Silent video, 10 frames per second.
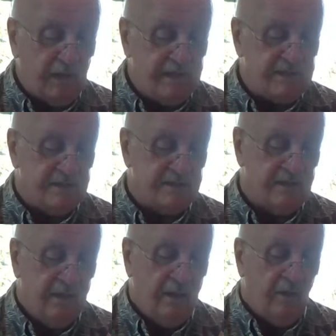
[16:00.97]
places.
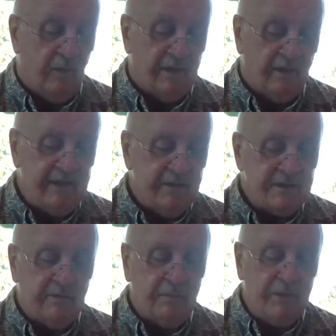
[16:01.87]
When the leaders
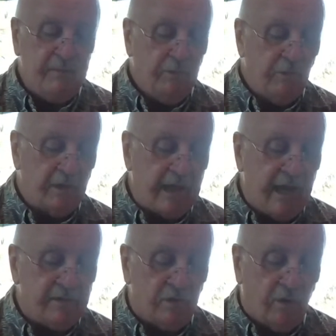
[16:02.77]
of the people were gathered,